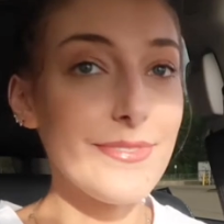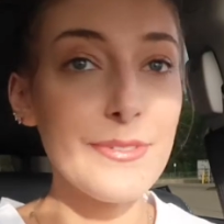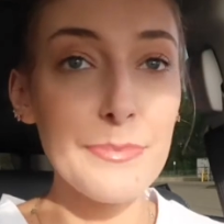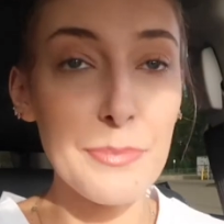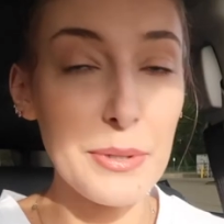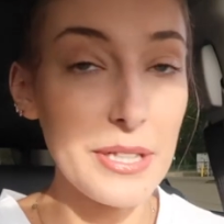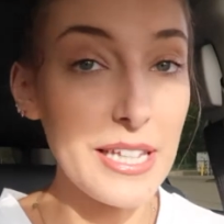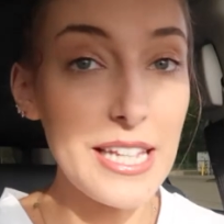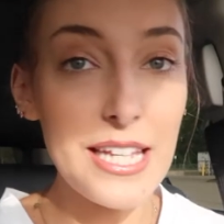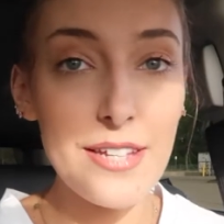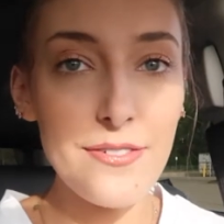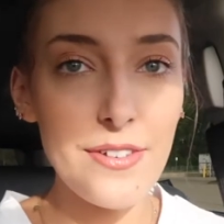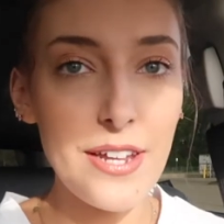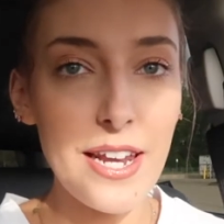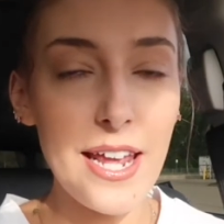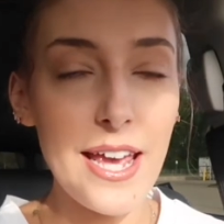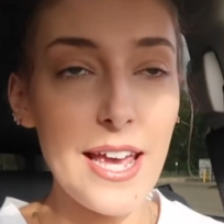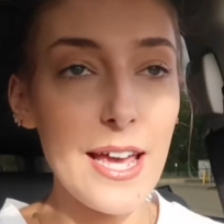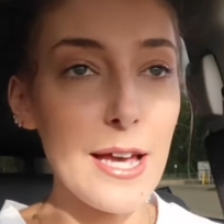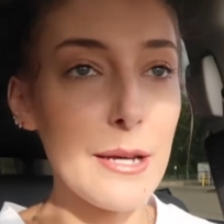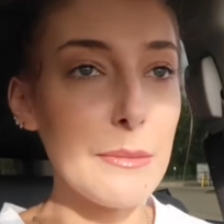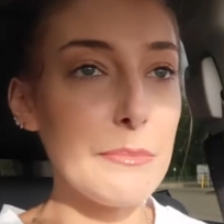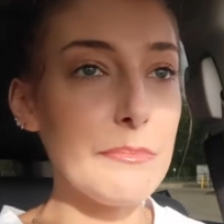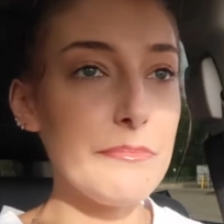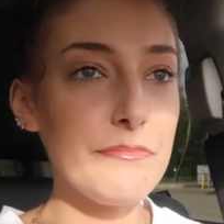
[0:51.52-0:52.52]
believe in
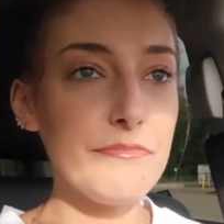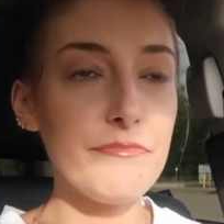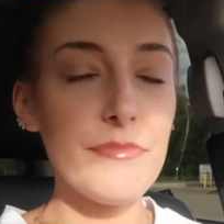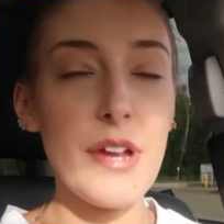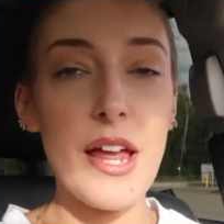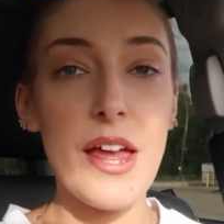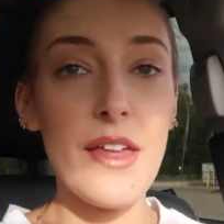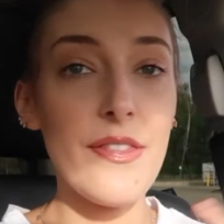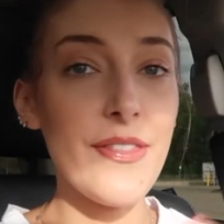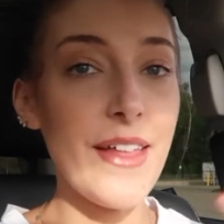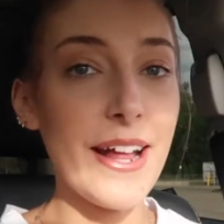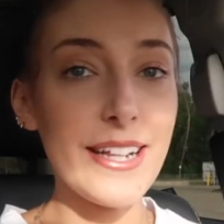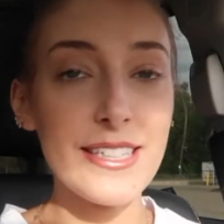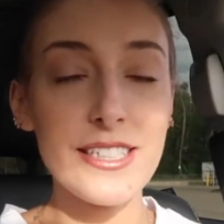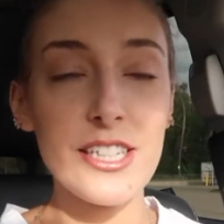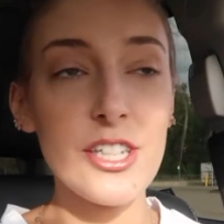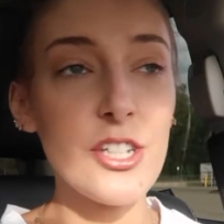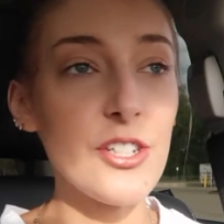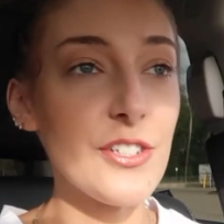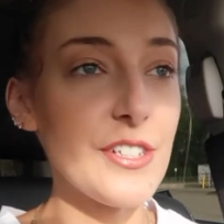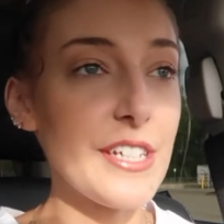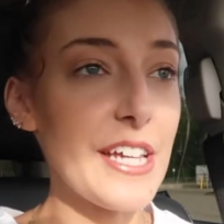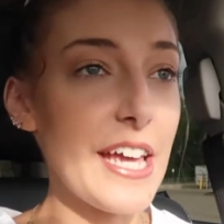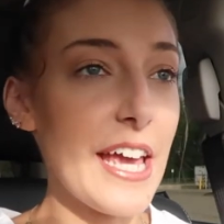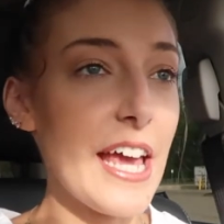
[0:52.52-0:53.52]
Him. That's
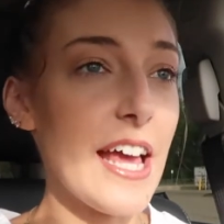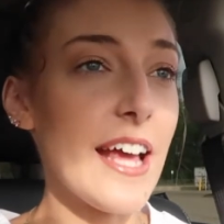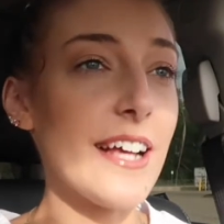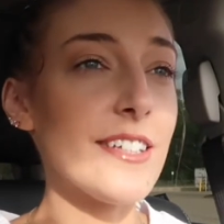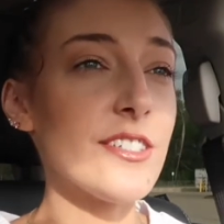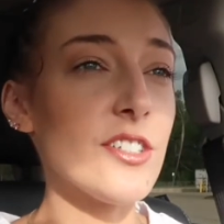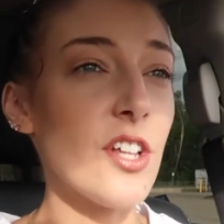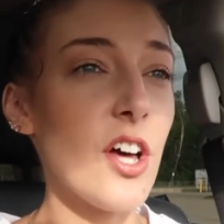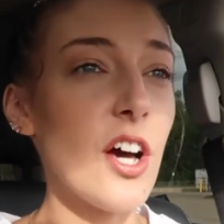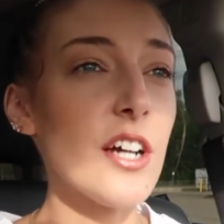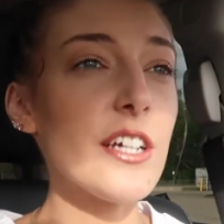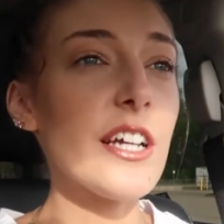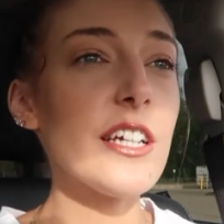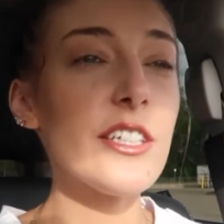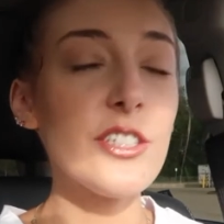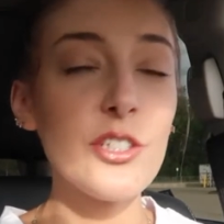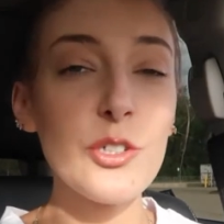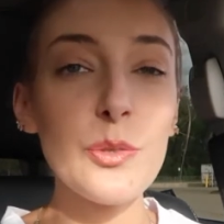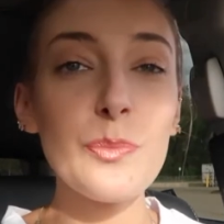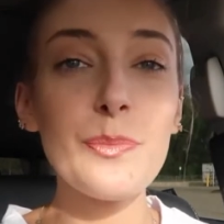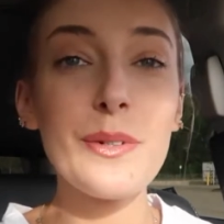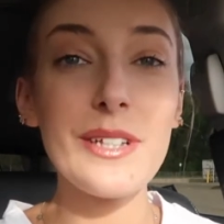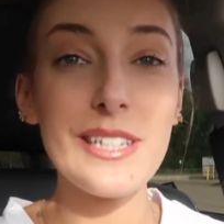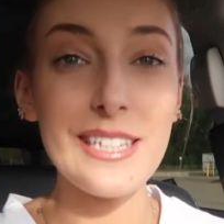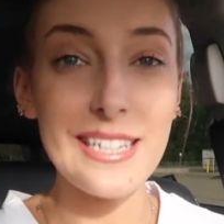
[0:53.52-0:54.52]
literally it. As long as
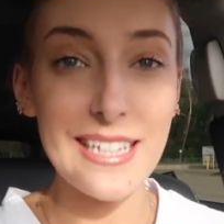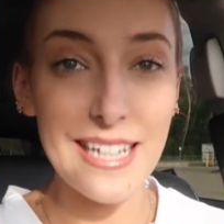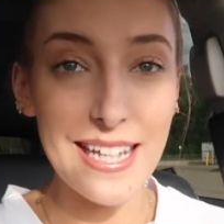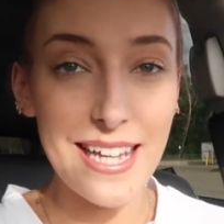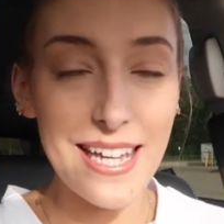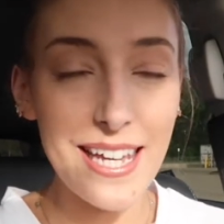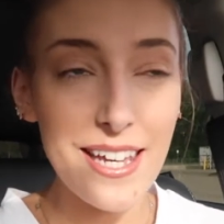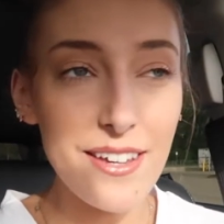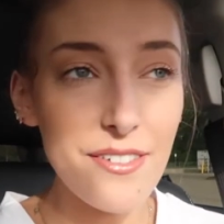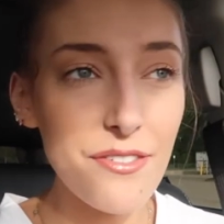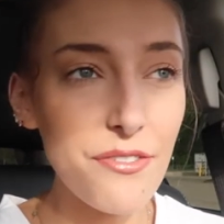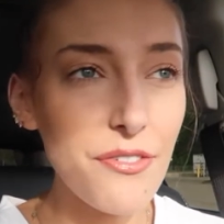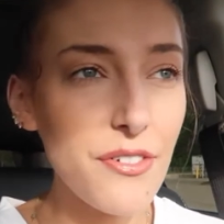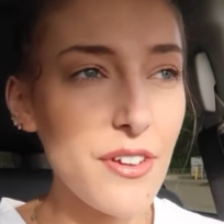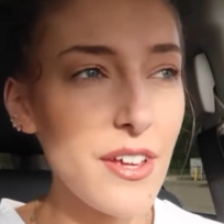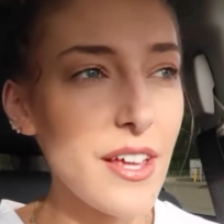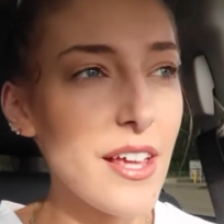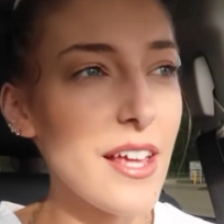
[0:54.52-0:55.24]
you believe